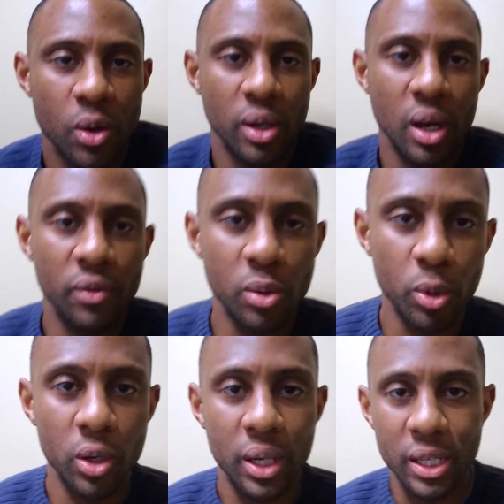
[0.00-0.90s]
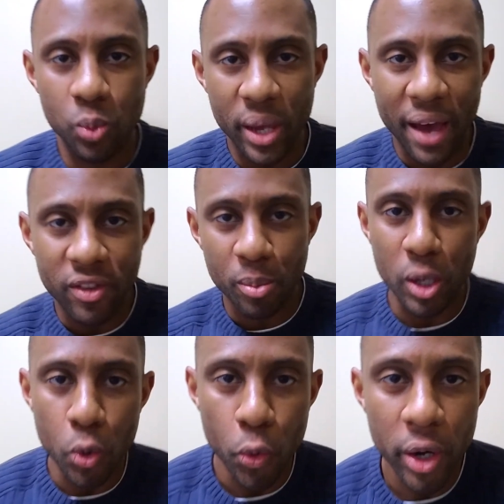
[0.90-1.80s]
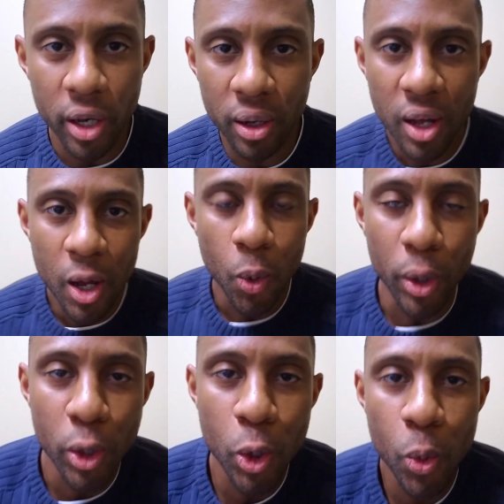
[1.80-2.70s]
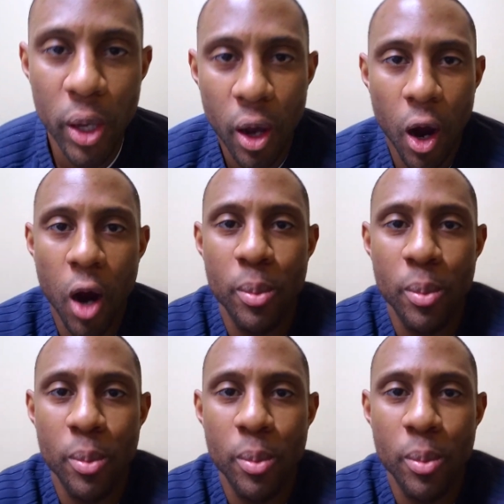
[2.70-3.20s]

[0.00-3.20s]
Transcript: uncomfortable? Because we have to be real with who we are,